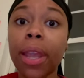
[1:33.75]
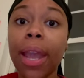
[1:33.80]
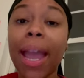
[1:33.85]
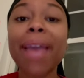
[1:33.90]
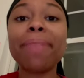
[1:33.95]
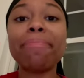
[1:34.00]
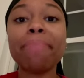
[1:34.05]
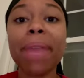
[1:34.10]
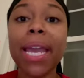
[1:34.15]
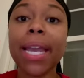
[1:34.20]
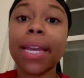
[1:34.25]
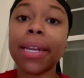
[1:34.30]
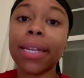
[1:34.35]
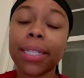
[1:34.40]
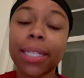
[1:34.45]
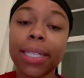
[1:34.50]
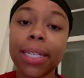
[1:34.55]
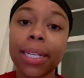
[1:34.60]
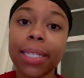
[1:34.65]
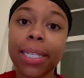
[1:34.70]
and making
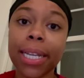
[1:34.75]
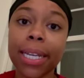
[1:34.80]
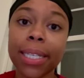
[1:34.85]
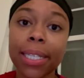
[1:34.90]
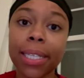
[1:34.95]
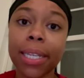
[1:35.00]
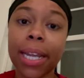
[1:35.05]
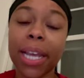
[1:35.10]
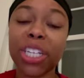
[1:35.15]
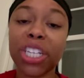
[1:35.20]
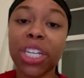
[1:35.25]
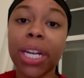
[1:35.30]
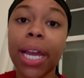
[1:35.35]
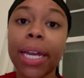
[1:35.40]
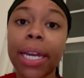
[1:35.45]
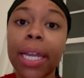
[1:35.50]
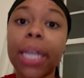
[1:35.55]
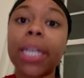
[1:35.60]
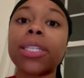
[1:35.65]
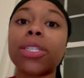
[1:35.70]
it to the destination I
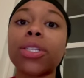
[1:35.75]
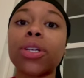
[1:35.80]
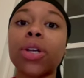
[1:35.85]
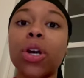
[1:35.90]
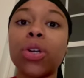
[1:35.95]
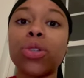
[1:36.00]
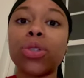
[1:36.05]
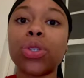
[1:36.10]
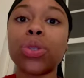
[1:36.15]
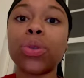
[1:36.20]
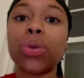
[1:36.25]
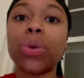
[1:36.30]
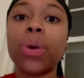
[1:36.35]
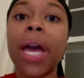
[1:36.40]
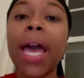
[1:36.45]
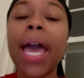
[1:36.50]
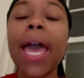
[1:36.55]
need us to go to.